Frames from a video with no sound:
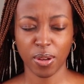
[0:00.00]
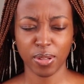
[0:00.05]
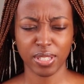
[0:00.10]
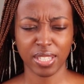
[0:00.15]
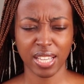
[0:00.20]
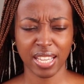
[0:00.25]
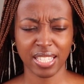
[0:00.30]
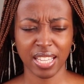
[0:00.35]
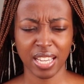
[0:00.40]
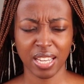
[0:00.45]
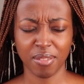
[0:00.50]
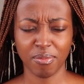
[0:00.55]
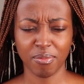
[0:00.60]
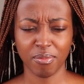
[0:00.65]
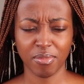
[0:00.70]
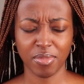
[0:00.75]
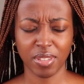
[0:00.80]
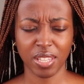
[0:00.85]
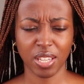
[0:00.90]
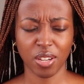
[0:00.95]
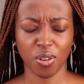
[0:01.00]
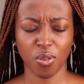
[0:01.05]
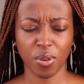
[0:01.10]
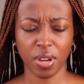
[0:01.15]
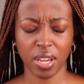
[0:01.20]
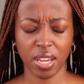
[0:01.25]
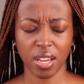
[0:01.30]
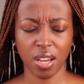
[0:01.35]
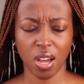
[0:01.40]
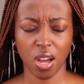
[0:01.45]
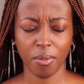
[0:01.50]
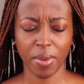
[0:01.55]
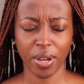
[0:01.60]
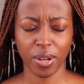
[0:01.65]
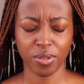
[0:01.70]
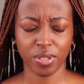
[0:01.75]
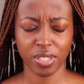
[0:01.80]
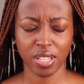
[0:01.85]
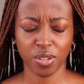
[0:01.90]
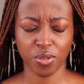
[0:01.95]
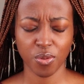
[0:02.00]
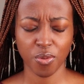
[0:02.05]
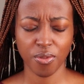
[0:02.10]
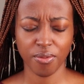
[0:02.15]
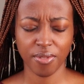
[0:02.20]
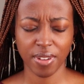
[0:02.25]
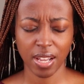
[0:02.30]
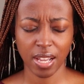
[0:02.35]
I said, thinking, okay, how am I going to start over?